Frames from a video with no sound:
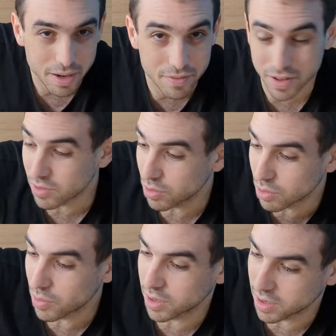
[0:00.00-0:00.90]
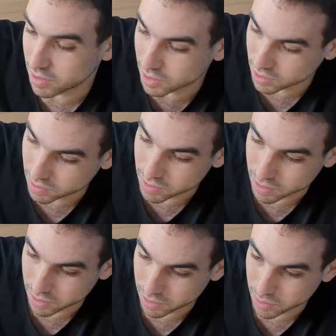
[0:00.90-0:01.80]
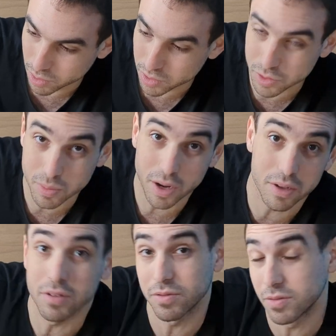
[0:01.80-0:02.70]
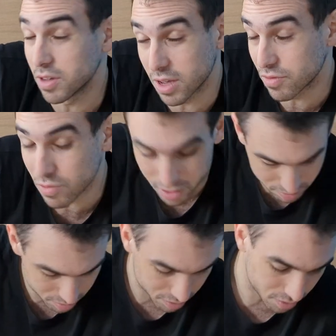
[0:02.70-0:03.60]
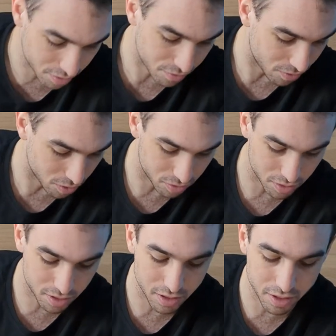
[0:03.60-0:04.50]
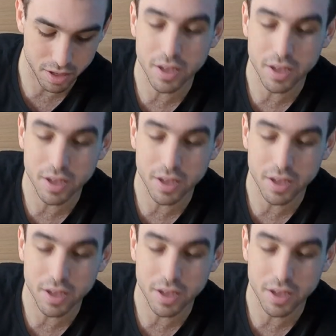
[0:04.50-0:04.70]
vendor when I got the power supply if they have one, but unfortunately